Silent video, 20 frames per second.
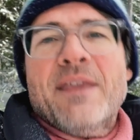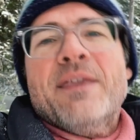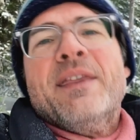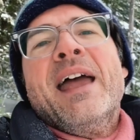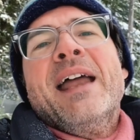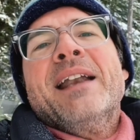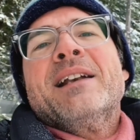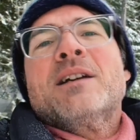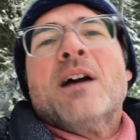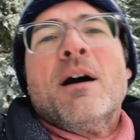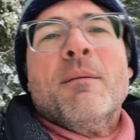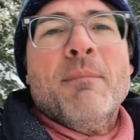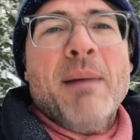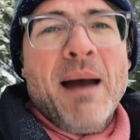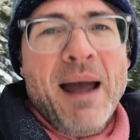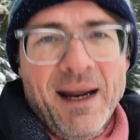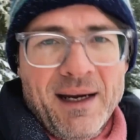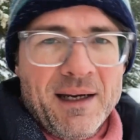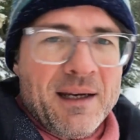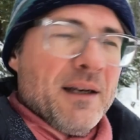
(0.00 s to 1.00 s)
then come
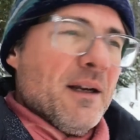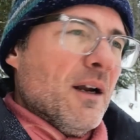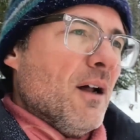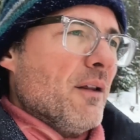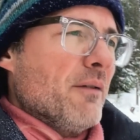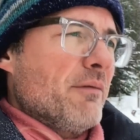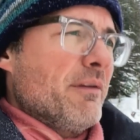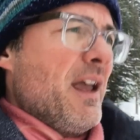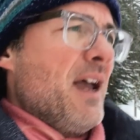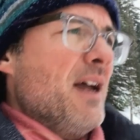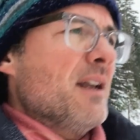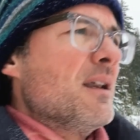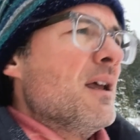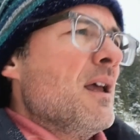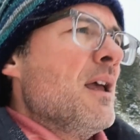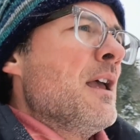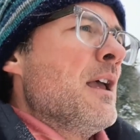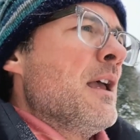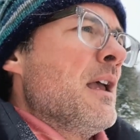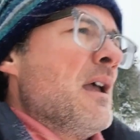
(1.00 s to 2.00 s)
back and all of that.
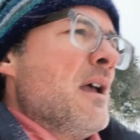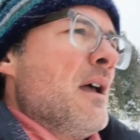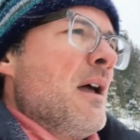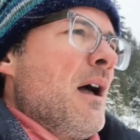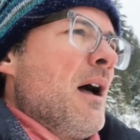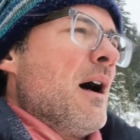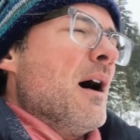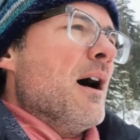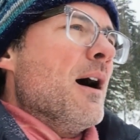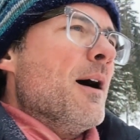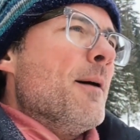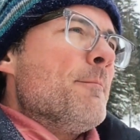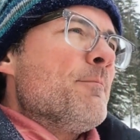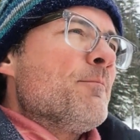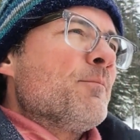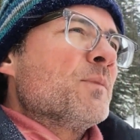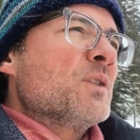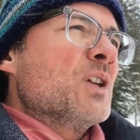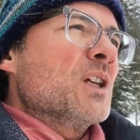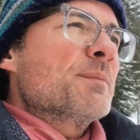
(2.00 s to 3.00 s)

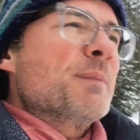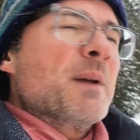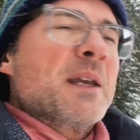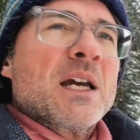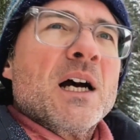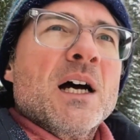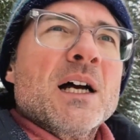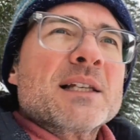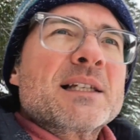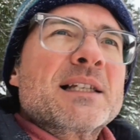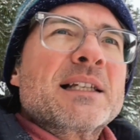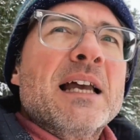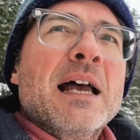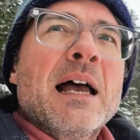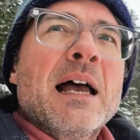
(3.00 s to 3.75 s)
Just because,